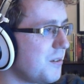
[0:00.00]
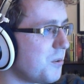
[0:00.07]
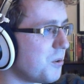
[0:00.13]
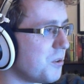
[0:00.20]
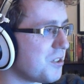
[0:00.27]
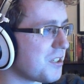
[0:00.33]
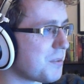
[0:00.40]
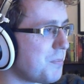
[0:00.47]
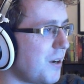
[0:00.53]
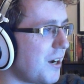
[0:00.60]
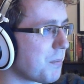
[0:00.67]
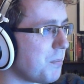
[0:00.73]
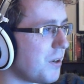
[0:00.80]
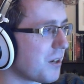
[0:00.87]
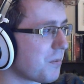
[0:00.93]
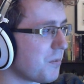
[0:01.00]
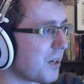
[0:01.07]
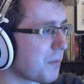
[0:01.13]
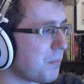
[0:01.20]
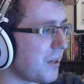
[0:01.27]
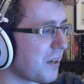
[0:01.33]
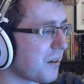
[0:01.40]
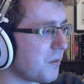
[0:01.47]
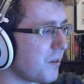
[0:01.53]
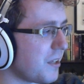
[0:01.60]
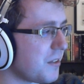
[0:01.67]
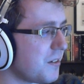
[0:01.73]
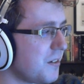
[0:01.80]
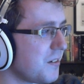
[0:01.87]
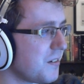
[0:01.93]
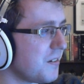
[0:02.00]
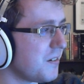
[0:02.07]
or just Pokpok Rockpacker rather.